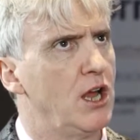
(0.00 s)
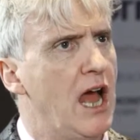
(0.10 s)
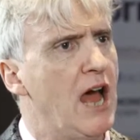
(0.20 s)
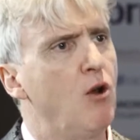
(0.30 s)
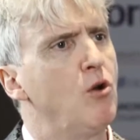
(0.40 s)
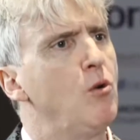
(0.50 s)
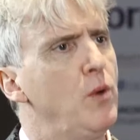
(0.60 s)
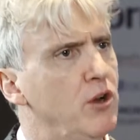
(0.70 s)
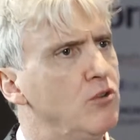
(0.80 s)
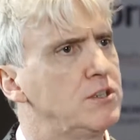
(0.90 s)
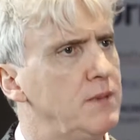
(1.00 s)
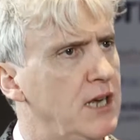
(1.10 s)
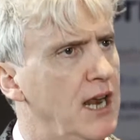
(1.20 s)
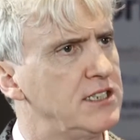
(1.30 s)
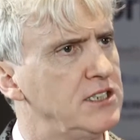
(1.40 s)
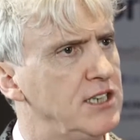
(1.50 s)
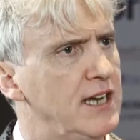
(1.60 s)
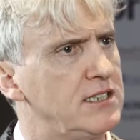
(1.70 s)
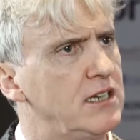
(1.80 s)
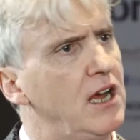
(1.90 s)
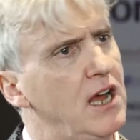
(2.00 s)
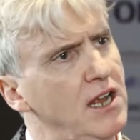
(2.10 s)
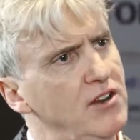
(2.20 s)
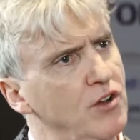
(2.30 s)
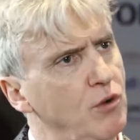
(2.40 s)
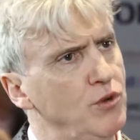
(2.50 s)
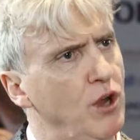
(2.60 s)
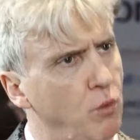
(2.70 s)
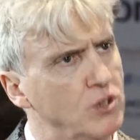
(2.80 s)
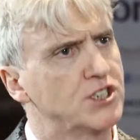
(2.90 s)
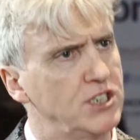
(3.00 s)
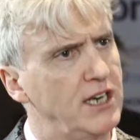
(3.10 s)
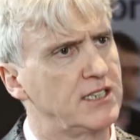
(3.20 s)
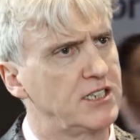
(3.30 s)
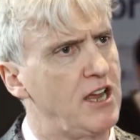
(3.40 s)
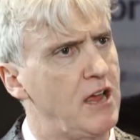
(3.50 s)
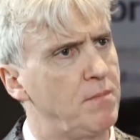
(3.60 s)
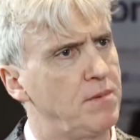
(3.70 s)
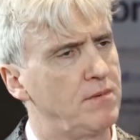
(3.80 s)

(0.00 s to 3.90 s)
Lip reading: How long are we going to be collecting data, and what's the next step?